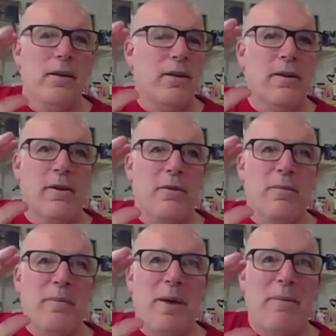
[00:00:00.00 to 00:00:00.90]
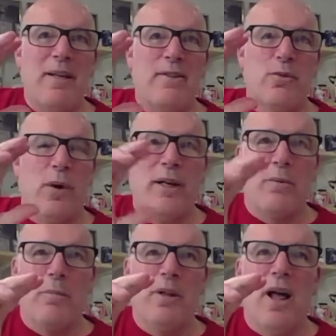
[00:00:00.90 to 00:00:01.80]
there'd be maybe 20
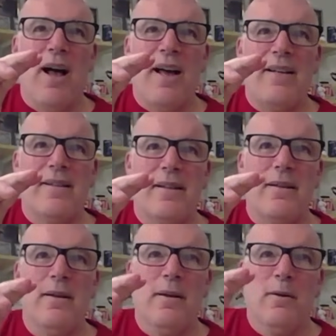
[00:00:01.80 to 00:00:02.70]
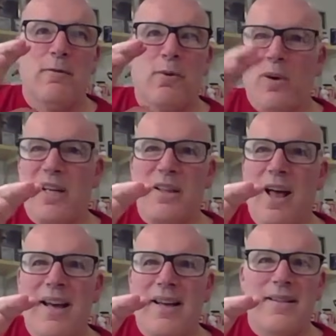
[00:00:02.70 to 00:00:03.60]
replies and 40
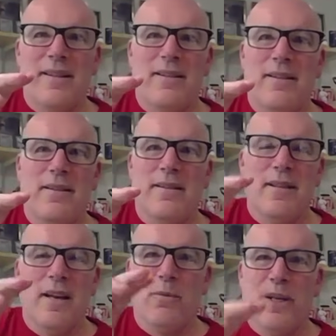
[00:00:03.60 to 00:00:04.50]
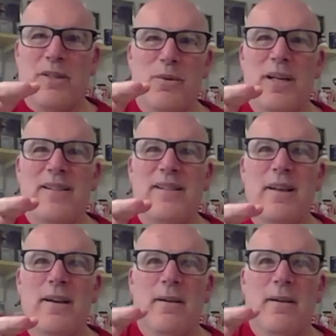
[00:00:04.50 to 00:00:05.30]
likes and 10 retweets.